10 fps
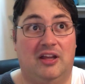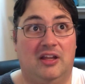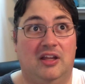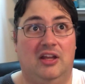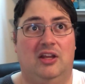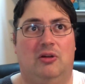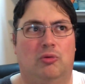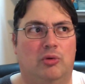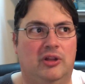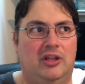that
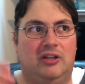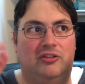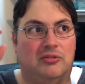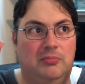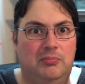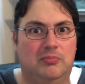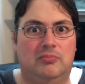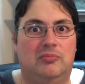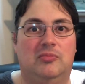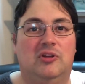really just
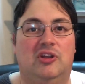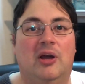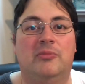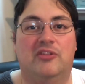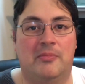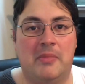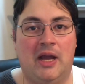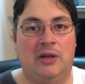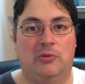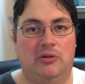comes to
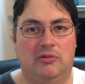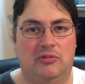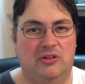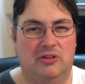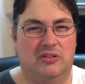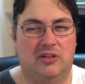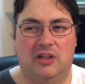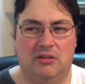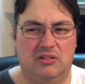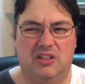mind when you're
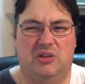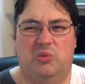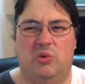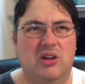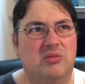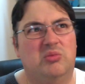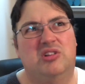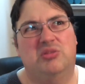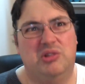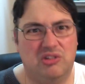saying, what
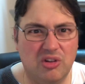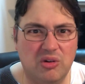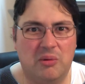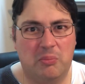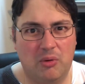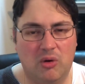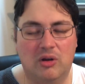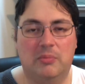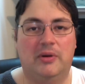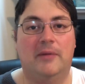should we do? I'm
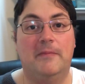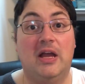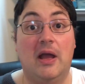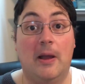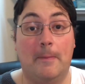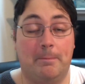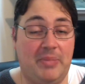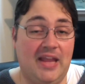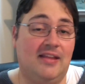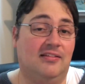bored. But
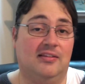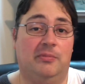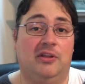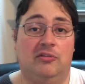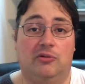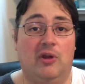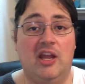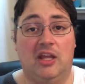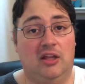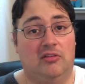baking something is
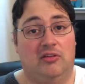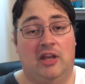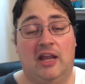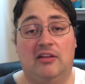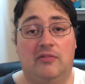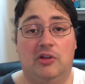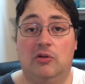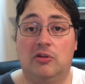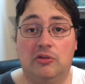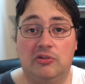great. It's an activity
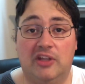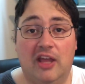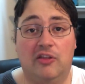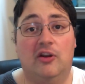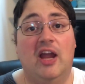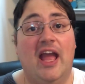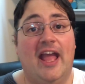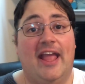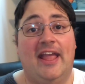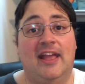you can do together,
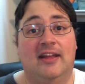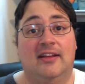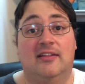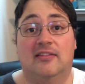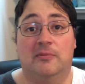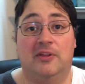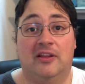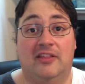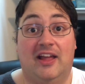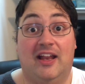and it's
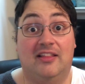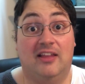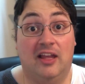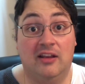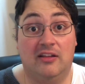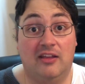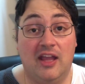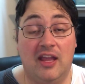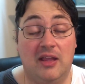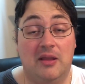something that at the end of the
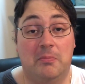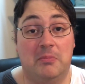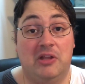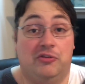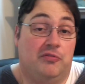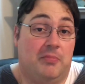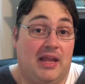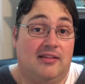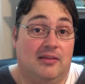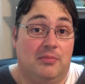day means you've
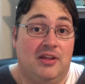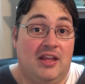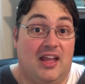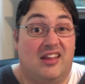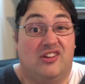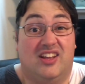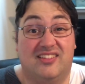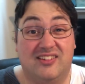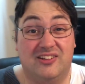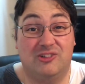made something and you
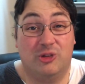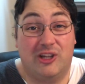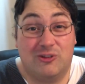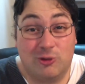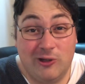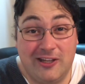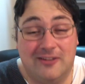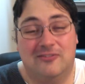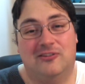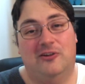get to enjoy a
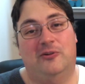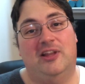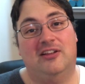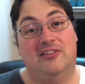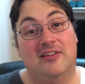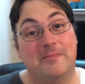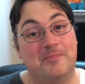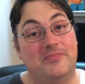treat. So that's